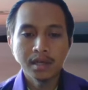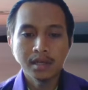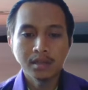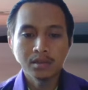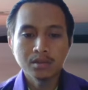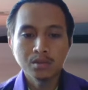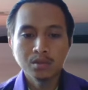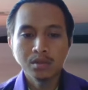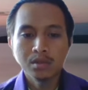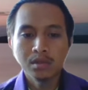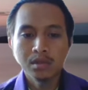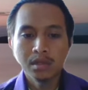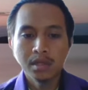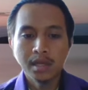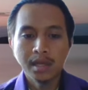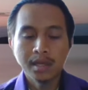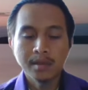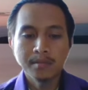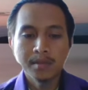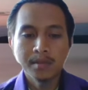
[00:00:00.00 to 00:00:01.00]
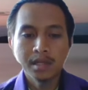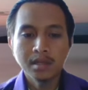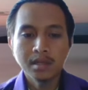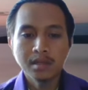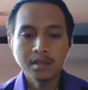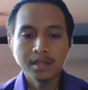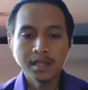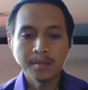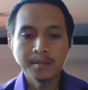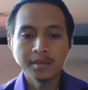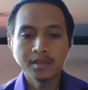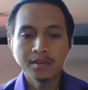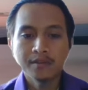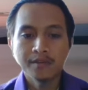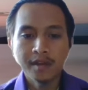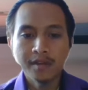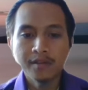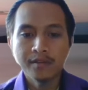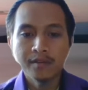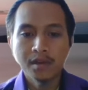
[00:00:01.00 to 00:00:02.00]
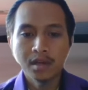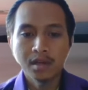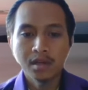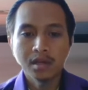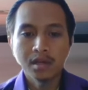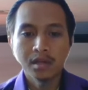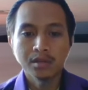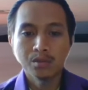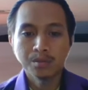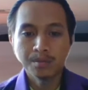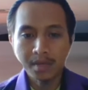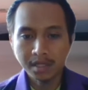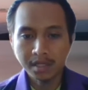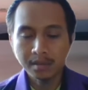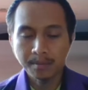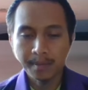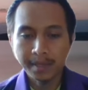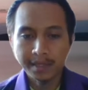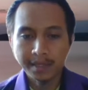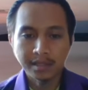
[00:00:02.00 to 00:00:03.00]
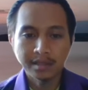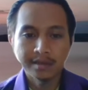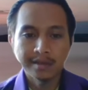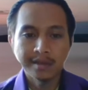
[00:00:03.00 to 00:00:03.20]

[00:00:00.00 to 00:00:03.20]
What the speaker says: tool and mill diameter 5 to make the pattern.